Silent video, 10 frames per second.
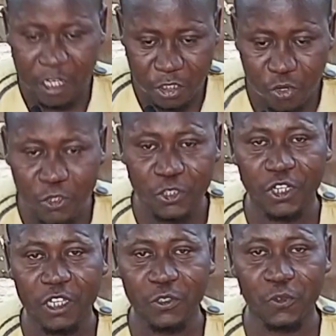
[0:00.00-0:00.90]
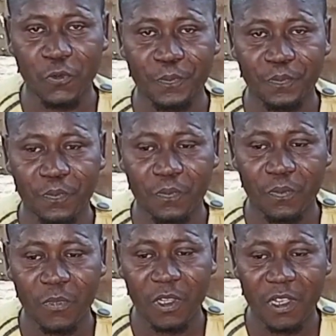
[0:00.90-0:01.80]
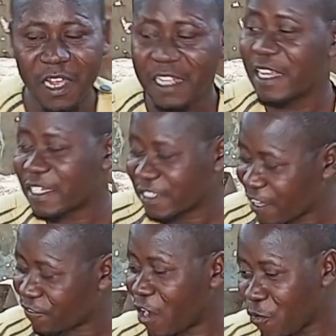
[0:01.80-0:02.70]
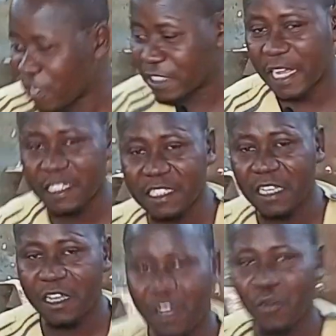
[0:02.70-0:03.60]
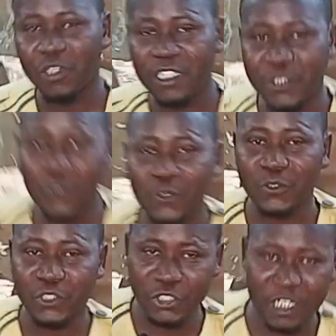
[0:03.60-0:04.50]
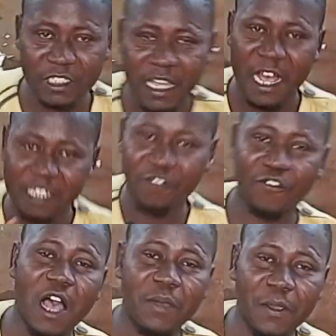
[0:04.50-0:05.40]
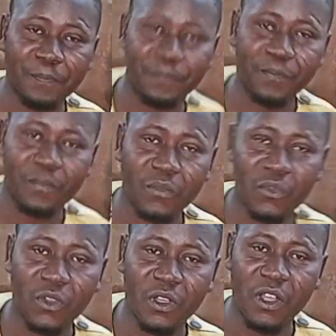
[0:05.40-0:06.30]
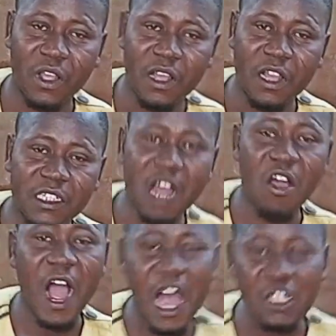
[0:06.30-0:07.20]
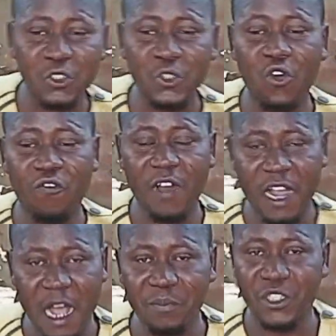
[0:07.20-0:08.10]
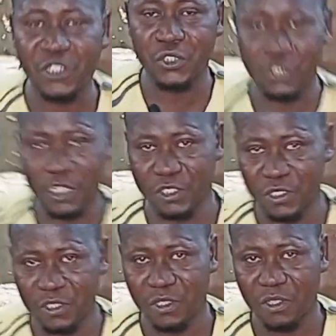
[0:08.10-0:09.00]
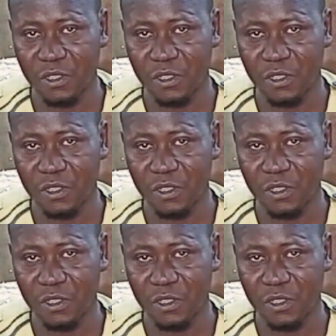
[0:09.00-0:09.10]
It's going to stress you. There are several ways that will lead you to stress as a farmer. Now, how do you overcome this stress?